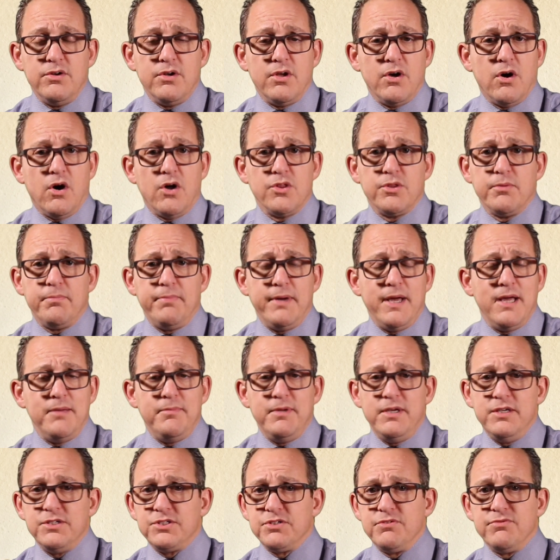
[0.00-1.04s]
all the
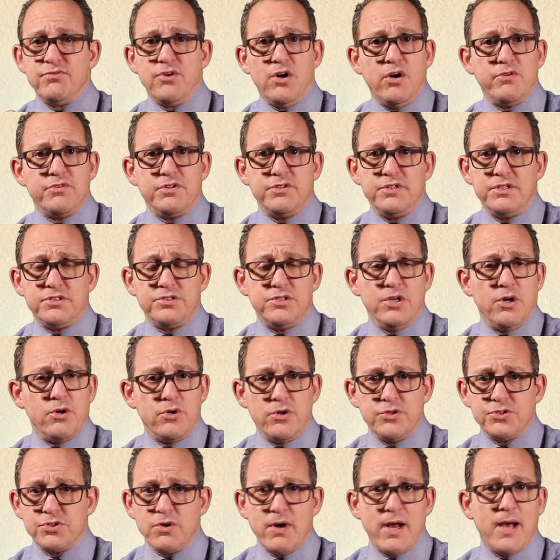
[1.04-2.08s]
babies involved in these
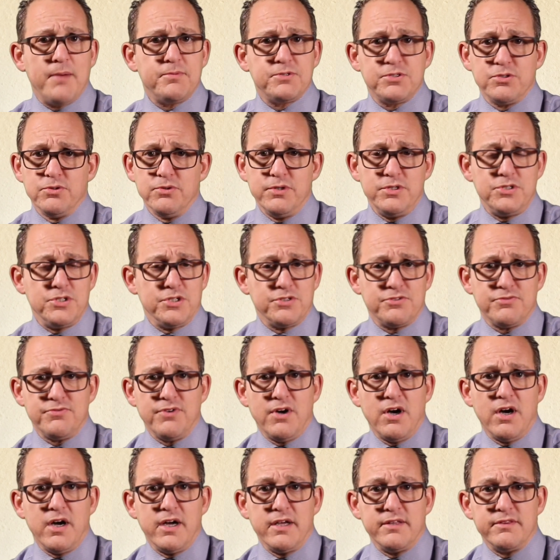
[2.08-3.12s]
donors are absolutely just
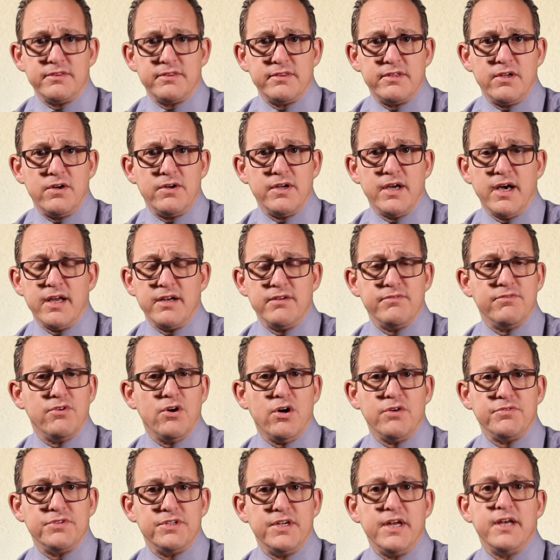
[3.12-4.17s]
fine. They're not
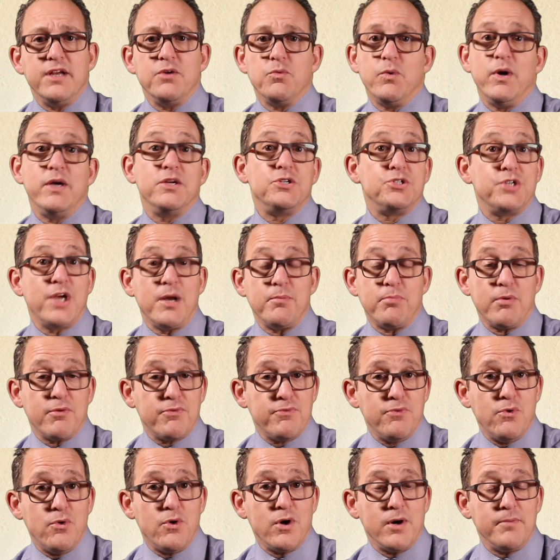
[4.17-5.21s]
involved in any way, shape, or
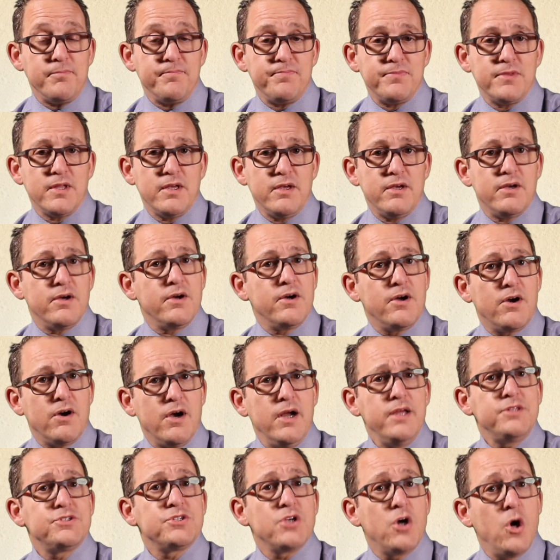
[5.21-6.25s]
form. All
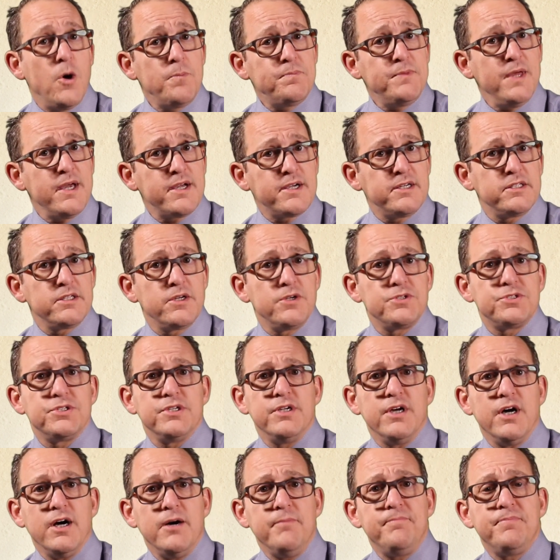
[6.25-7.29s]
right, so I hope that clears it
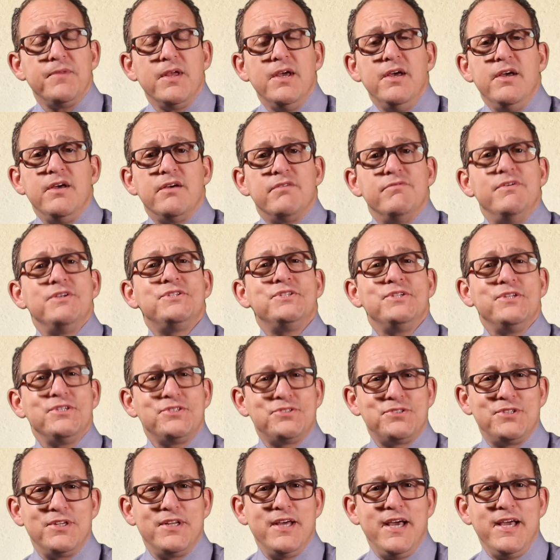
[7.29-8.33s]
up. Visit
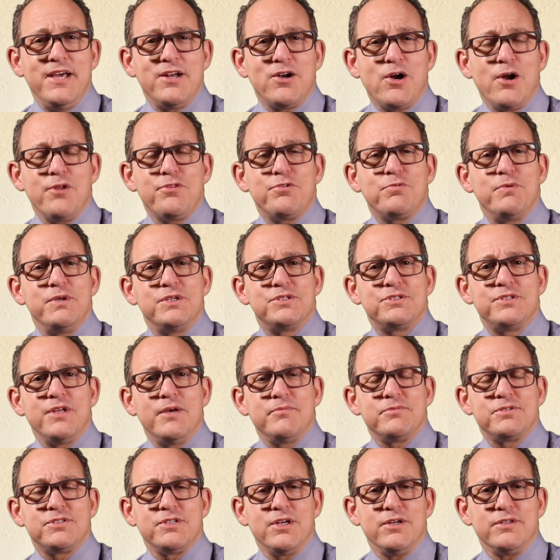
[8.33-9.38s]
us today at
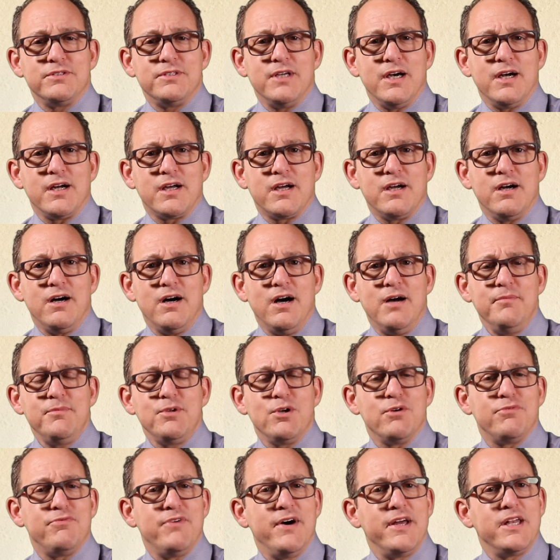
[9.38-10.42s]
r3stemcell.com.
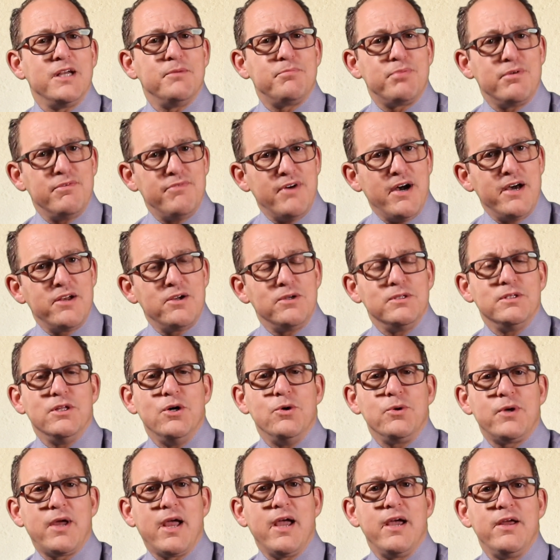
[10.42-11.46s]
You'll find a provider
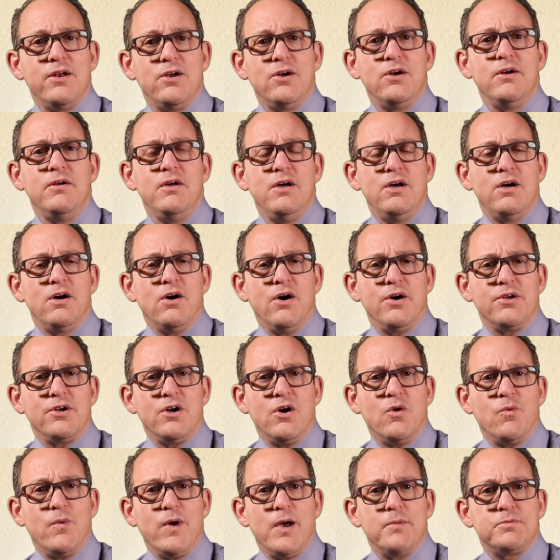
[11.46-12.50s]
locator on
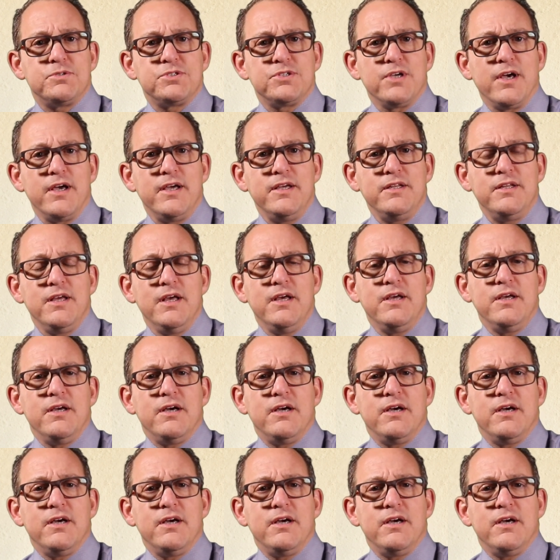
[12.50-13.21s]
our website.